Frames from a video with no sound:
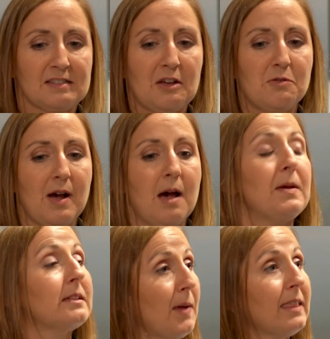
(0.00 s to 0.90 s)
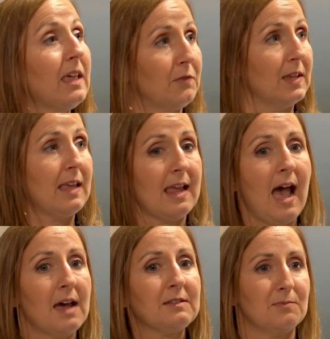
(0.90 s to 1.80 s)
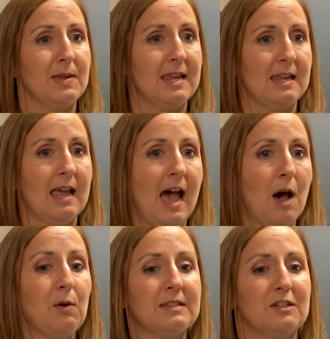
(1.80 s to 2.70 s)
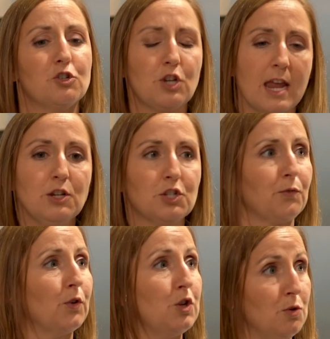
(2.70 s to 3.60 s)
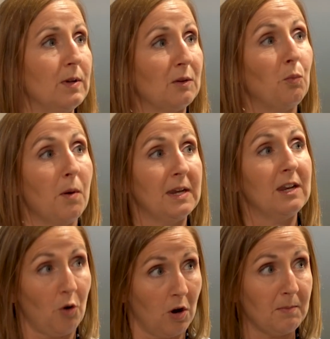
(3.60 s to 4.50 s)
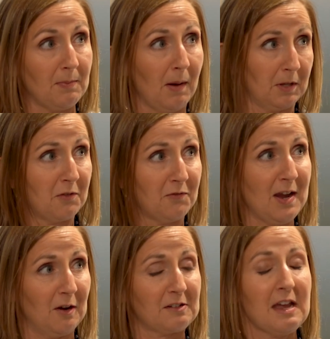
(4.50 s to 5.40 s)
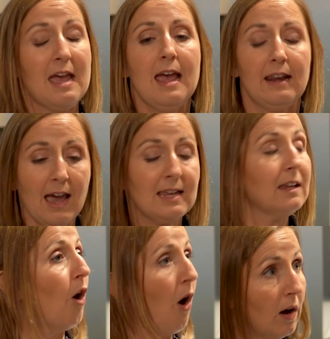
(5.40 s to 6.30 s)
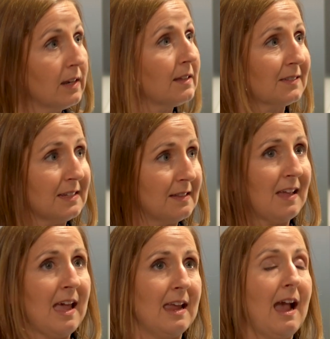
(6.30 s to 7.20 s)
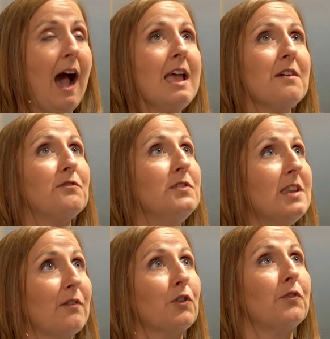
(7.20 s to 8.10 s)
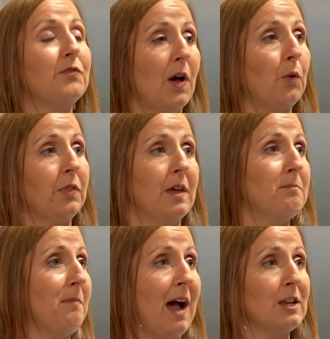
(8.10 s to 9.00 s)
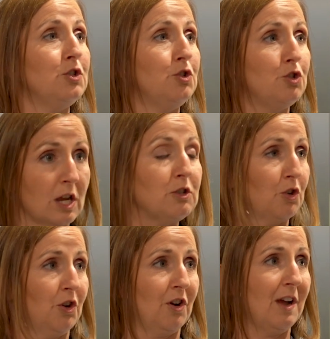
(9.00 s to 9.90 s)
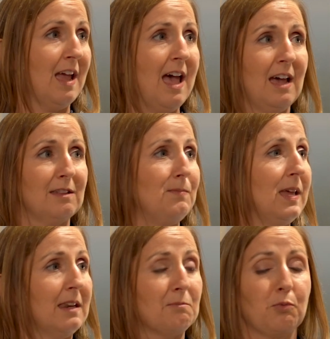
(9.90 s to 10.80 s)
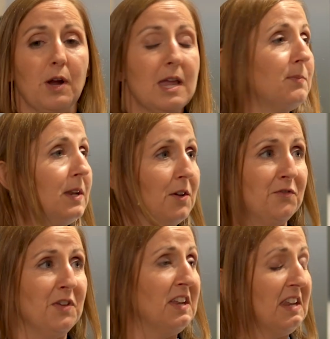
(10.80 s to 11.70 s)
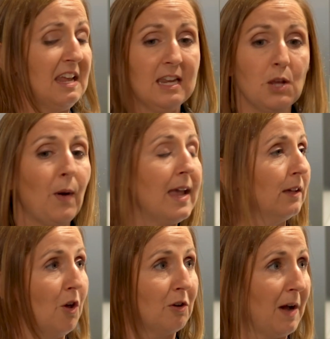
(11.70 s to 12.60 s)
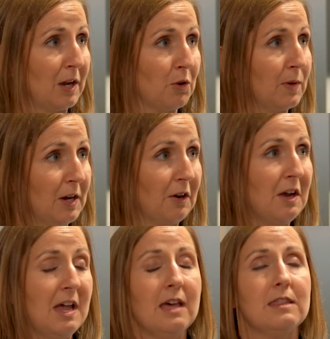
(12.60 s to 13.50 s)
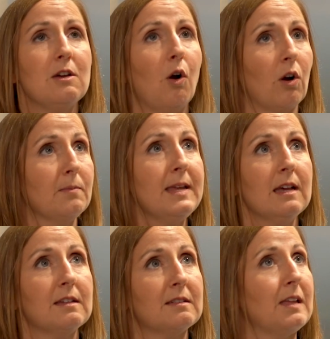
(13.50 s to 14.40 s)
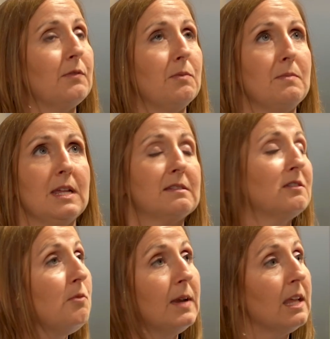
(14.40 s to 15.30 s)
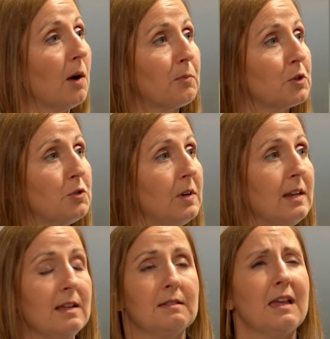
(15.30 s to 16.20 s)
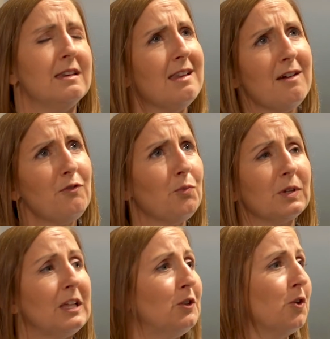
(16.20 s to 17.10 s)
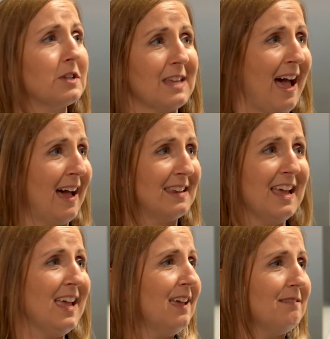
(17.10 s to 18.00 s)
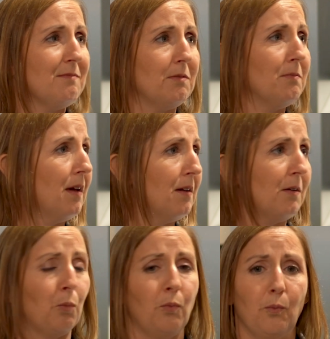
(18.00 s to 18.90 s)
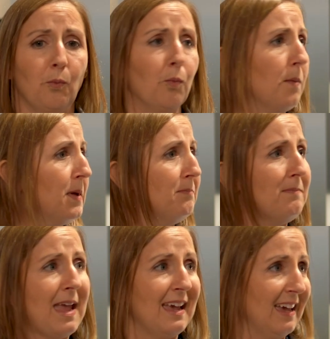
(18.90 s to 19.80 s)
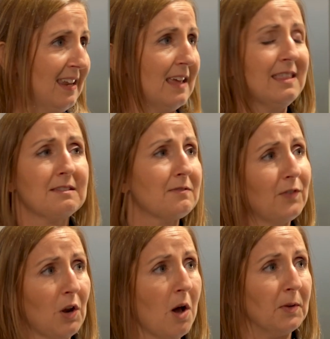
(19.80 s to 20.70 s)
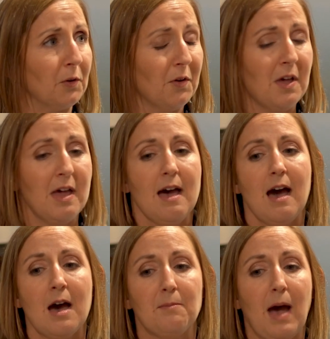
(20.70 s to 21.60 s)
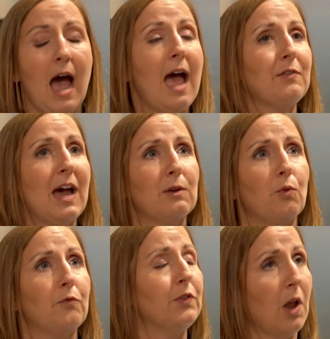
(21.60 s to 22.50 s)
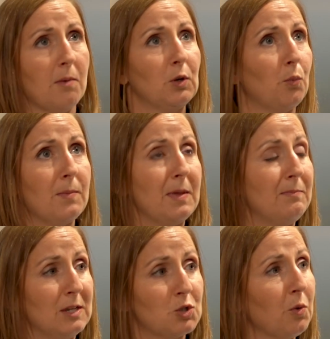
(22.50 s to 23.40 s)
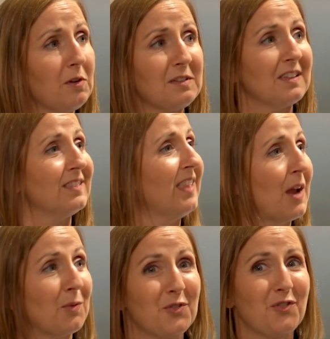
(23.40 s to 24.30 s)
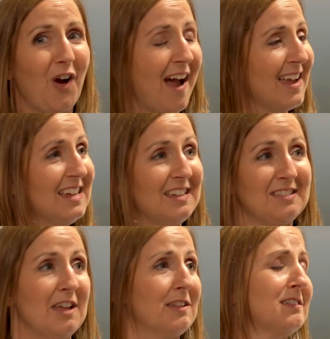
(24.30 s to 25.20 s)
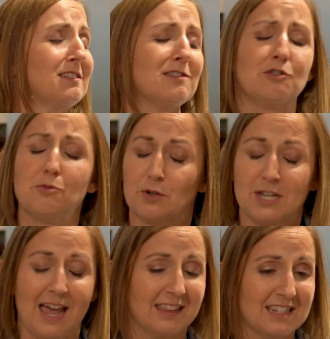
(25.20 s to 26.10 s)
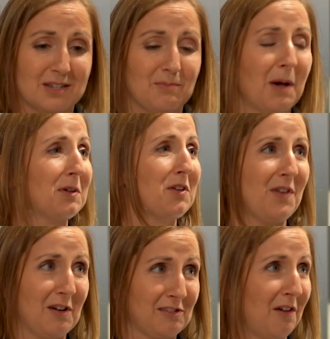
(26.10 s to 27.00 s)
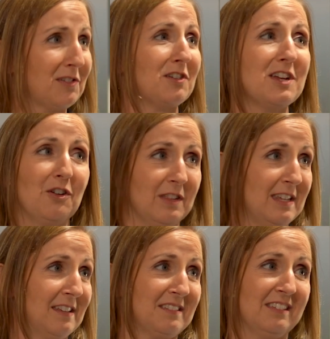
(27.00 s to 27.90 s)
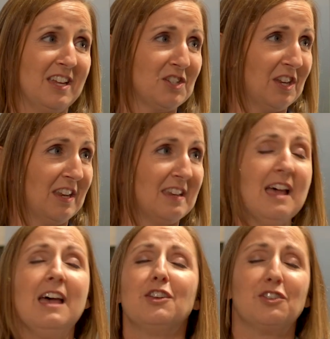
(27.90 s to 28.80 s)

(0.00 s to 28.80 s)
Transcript: So as I'm at that event, they asked me, how has it changed for you as a woman in Army Public Affairs? And I can honestly say I have never felt that my gender has been prohibitive in any way along my career. The Army has given me so many opportunities and never really looked at woman, man, and that's phenomenal. I have had phenomenal women mentors. Lyra Fry is a super talented public affairs officer here on the installation,